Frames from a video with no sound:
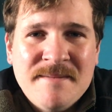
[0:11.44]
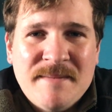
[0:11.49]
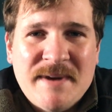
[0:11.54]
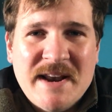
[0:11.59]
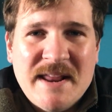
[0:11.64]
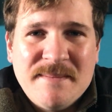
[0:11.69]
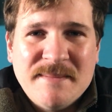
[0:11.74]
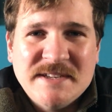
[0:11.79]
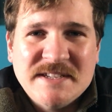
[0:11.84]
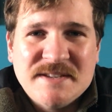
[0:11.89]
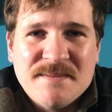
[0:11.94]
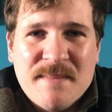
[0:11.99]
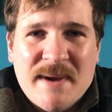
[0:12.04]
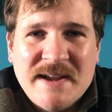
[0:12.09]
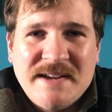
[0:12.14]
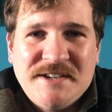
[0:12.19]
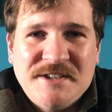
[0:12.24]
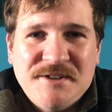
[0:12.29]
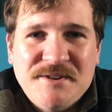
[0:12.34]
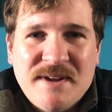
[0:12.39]
My name is
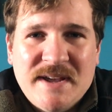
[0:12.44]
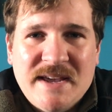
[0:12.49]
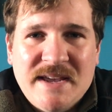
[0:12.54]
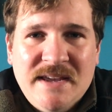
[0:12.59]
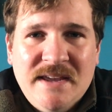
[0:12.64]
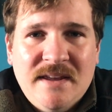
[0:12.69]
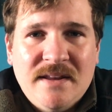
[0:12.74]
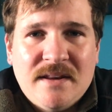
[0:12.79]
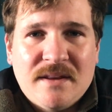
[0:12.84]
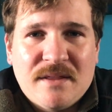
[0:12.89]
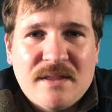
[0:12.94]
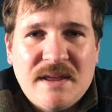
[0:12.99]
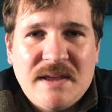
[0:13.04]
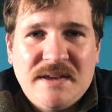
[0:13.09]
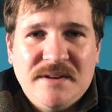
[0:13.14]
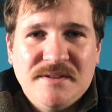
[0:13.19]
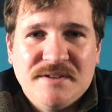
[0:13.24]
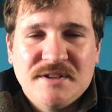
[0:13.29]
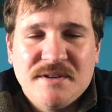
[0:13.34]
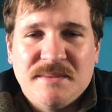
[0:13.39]
Mike Jude, and
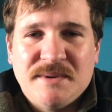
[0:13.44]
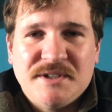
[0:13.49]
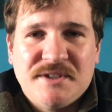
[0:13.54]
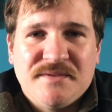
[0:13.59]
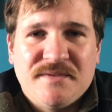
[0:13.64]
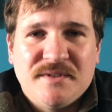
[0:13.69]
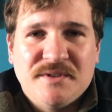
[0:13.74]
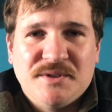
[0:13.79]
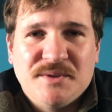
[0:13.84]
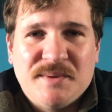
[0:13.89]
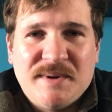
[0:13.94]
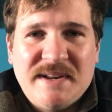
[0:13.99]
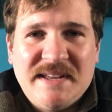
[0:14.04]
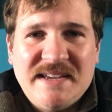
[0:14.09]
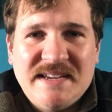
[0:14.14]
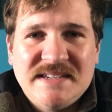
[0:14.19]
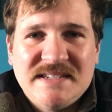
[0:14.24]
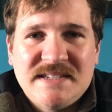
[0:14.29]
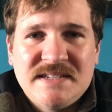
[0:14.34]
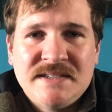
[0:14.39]
thank you so much for
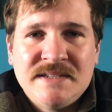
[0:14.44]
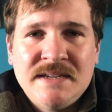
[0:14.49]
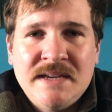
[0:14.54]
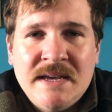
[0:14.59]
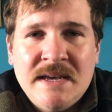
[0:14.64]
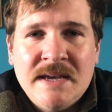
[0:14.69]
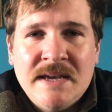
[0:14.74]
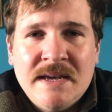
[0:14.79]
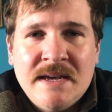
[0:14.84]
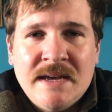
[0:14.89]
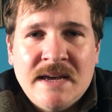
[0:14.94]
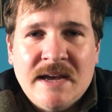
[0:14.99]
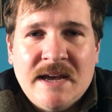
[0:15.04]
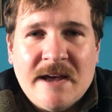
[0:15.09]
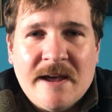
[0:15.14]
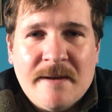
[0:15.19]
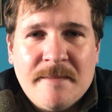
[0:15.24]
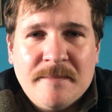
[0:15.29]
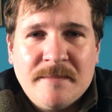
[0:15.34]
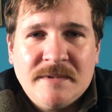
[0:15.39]
joining us.
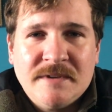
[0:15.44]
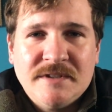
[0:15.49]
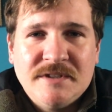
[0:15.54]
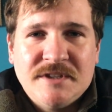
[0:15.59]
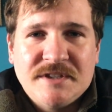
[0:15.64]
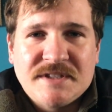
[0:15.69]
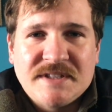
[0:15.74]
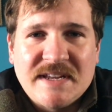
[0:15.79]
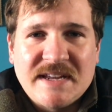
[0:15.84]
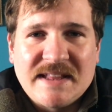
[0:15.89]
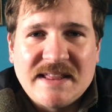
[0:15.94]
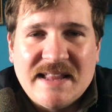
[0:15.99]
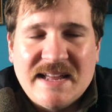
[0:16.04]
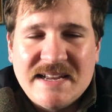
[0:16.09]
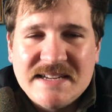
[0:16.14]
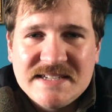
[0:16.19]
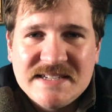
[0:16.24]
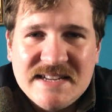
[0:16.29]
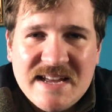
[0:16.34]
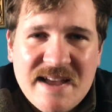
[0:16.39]
Um, just like
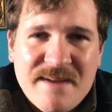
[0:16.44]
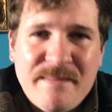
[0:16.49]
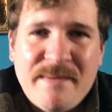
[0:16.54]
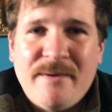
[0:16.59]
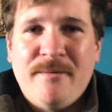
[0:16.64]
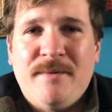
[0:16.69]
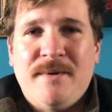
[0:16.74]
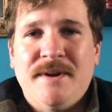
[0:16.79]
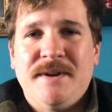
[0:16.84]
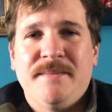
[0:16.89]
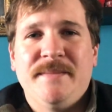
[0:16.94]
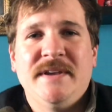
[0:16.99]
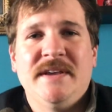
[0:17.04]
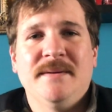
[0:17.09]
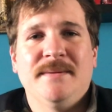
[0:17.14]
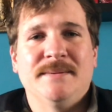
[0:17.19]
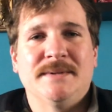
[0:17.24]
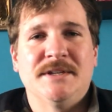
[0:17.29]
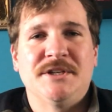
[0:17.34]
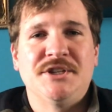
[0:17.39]
last time, I want to
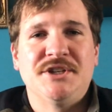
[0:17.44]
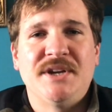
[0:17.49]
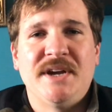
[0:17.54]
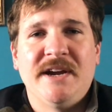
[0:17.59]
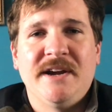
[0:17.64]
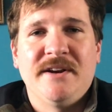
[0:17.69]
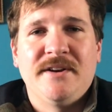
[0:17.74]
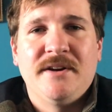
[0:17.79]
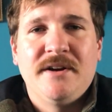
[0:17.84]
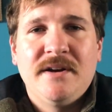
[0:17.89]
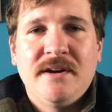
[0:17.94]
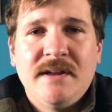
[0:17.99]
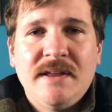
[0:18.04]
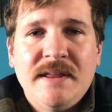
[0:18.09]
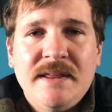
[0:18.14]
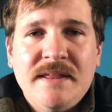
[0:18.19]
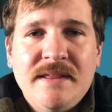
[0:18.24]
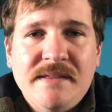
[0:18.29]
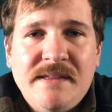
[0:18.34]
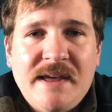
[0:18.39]
be able to share
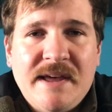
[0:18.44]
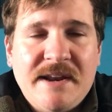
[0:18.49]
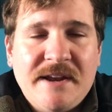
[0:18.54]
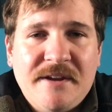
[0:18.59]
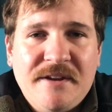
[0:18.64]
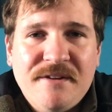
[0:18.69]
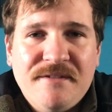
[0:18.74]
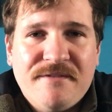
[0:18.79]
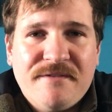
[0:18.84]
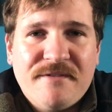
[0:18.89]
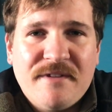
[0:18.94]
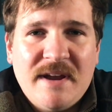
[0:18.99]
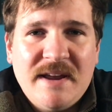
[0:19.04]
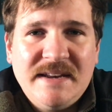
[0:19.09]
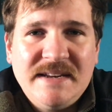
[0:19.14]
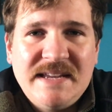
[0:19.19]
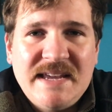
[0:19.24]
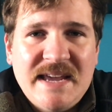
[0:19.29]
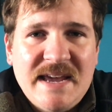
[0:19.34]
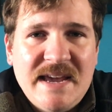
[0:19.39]
that a good
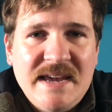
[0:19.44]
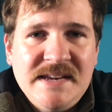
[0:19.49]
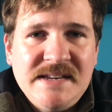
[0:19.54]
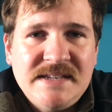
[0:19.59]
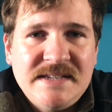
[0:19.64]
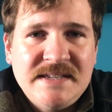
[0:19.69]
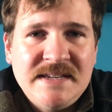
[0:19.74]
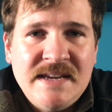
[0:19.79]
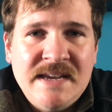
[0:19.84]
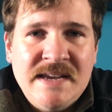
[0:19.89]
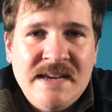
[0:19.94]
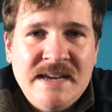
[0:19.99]
friend, Kate,